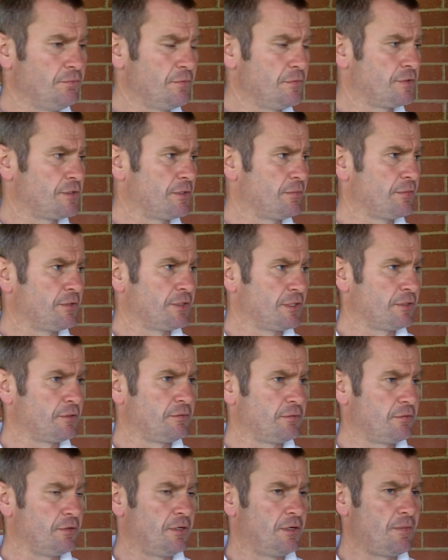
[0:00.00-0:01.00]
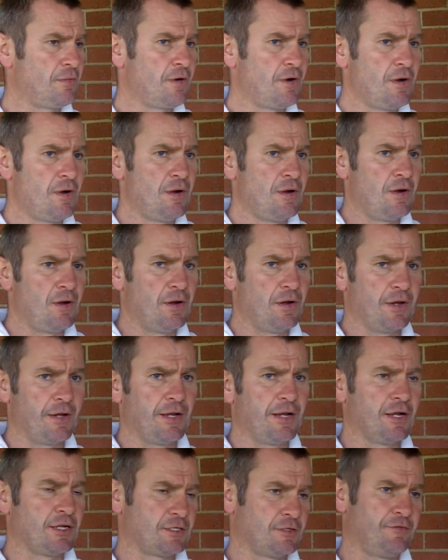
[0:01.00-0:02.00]
As simple as that.
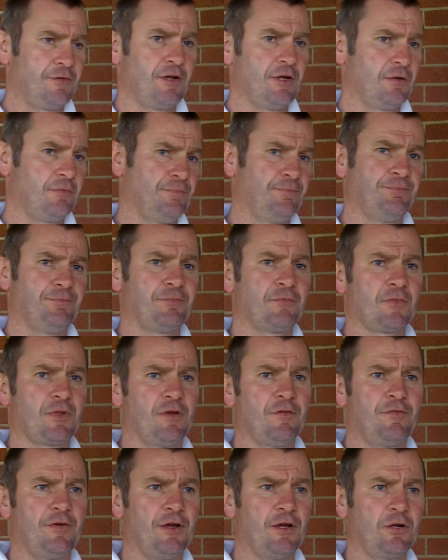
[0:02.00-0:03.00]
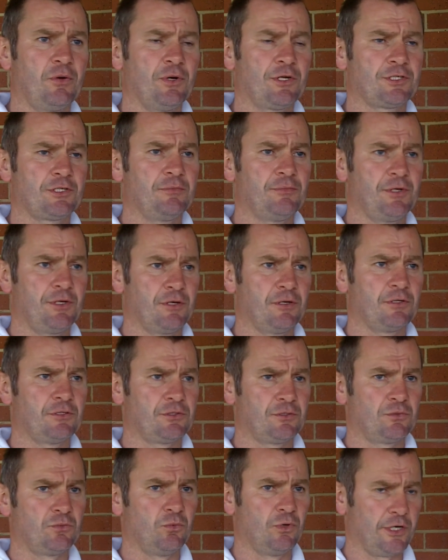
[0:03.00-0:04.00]
Again, that's a fair question,
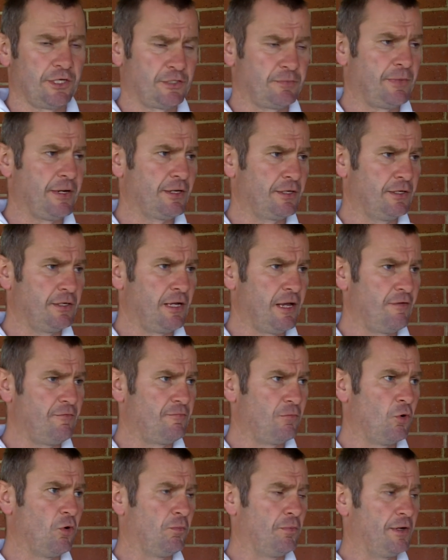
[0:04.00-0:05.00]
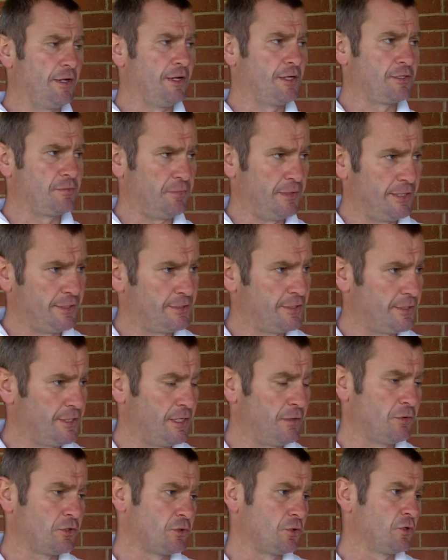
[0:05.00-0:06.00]
because we're expected to have more players playing
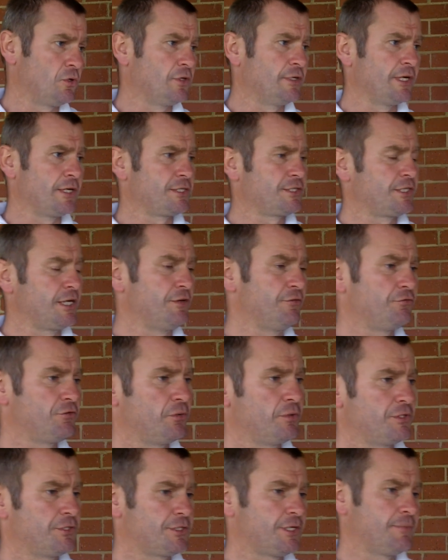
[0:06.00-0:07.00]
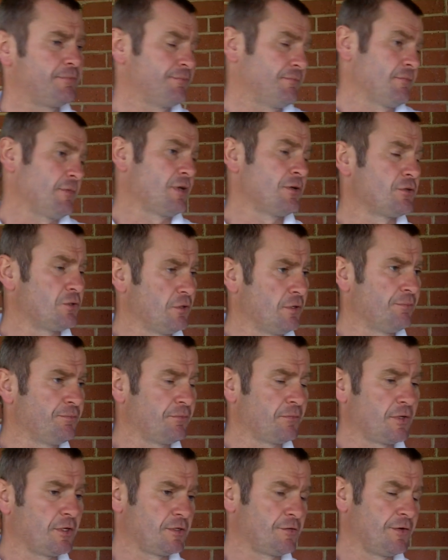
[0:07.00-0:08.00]
today, which we couldn't get signed through in time. So
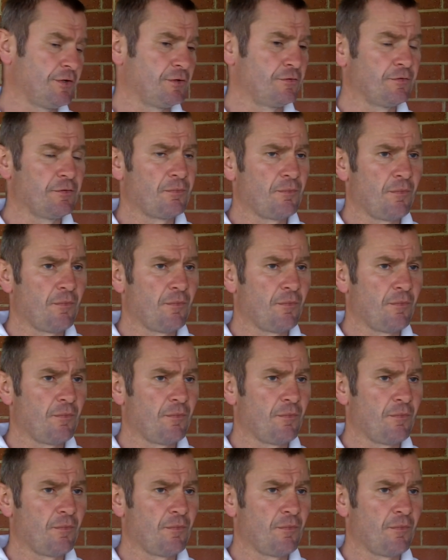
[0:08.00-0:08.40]
that's fair enough.